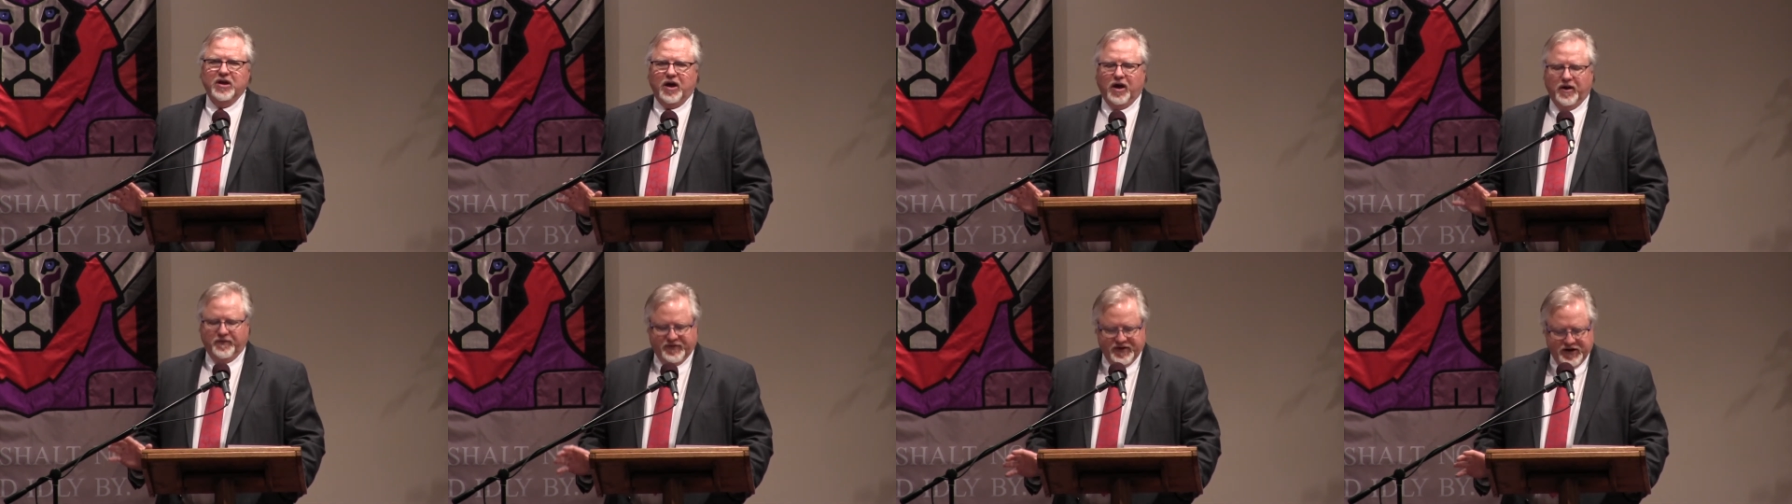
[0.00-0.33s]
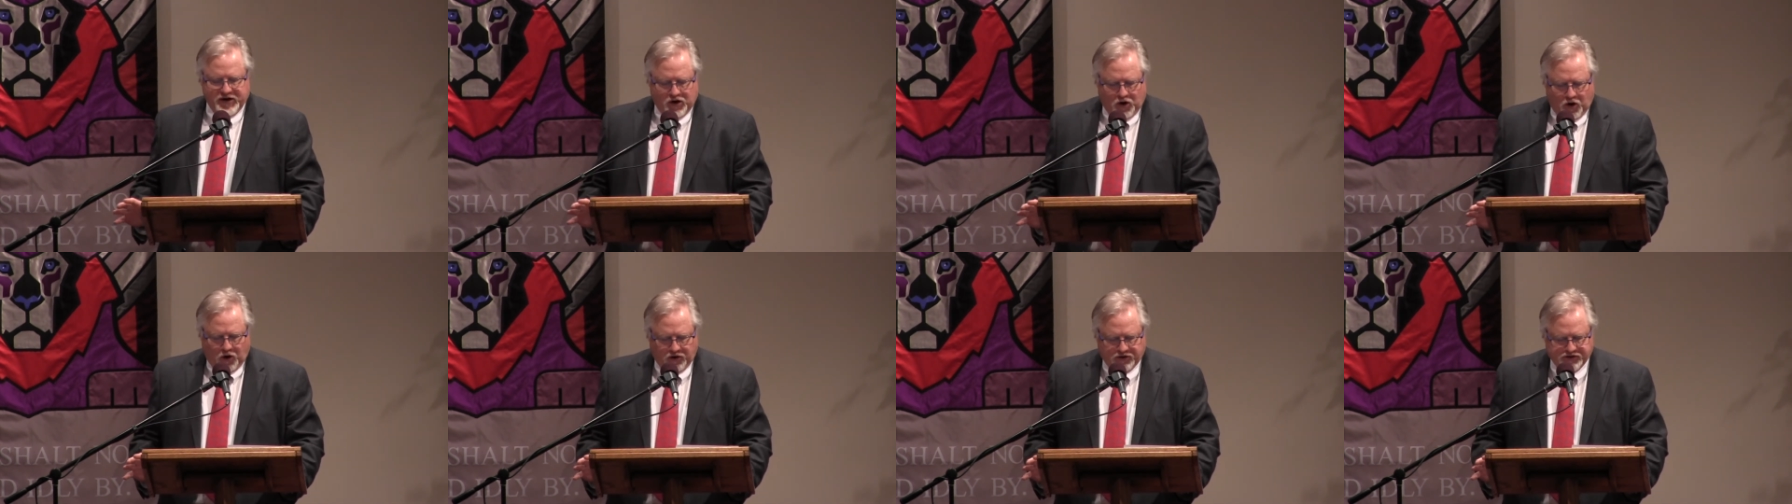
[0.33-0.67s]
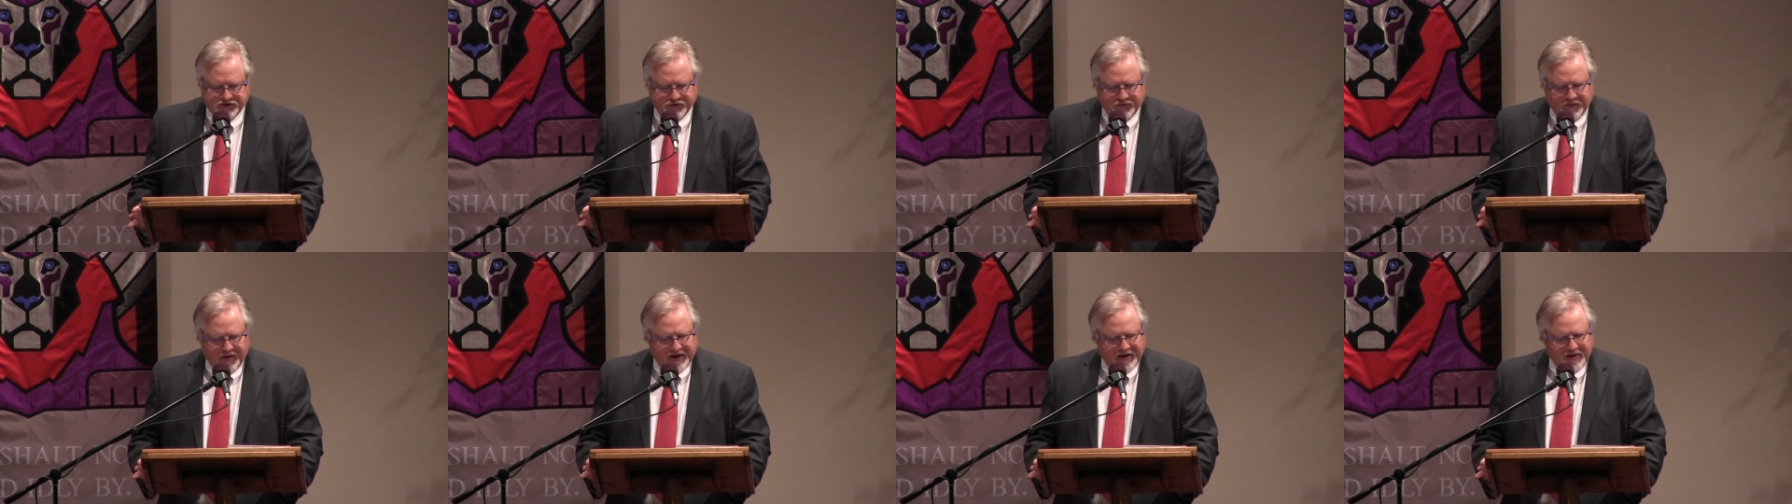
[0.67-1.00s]
of
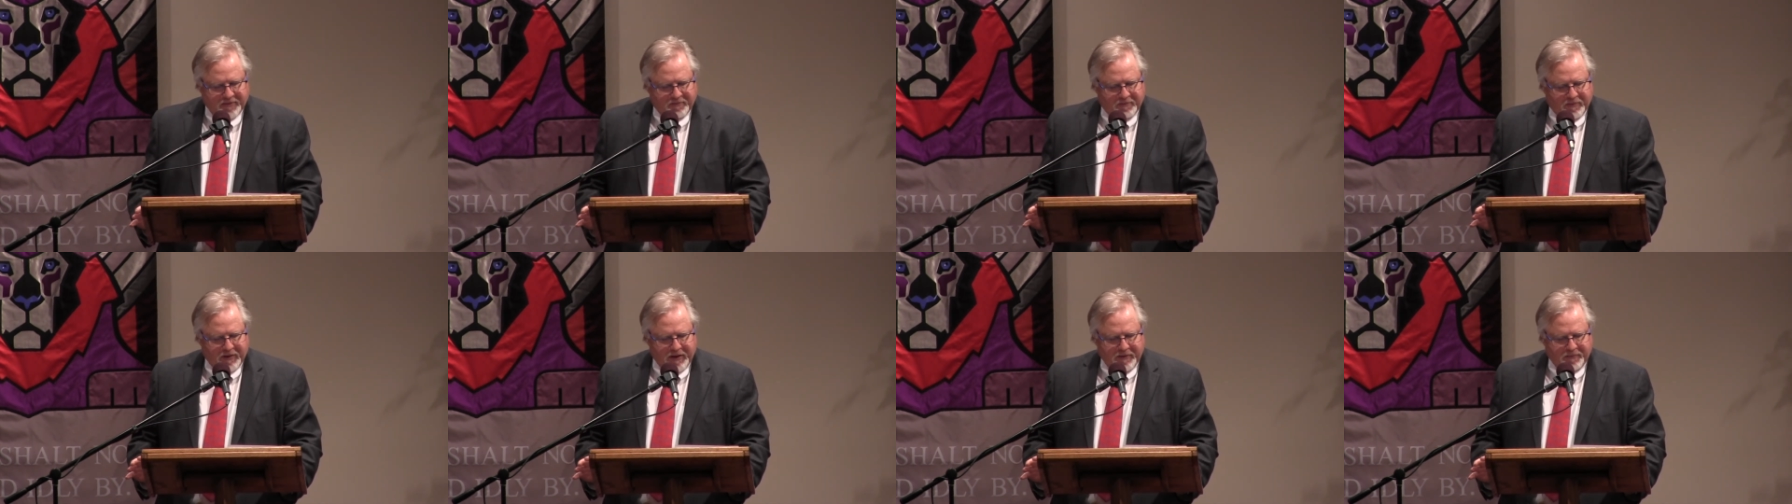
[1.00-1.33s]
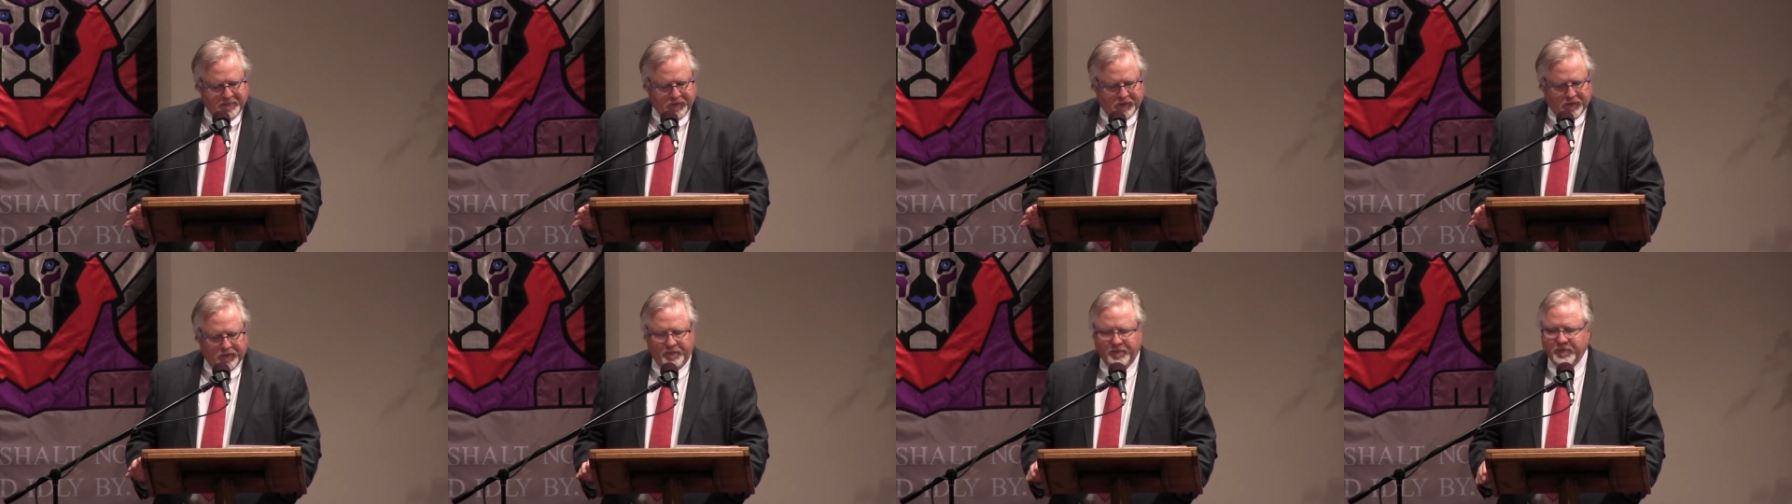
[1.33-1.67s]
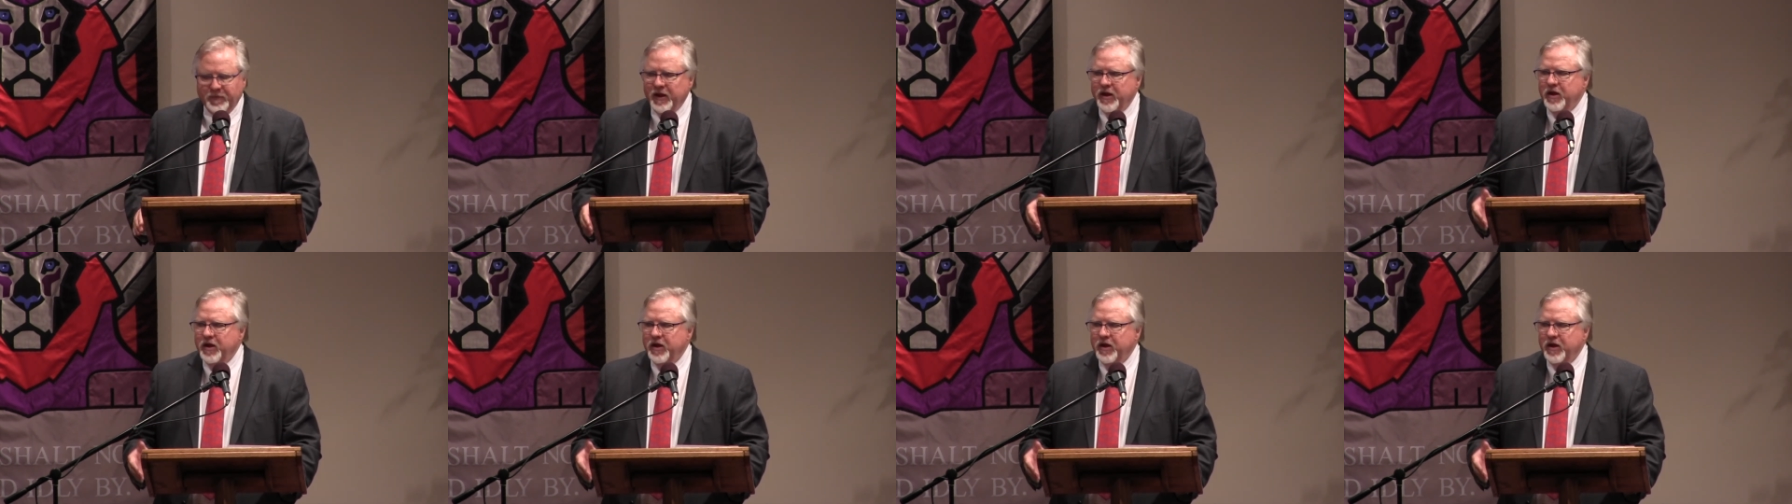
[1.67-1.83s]
incarcerated people.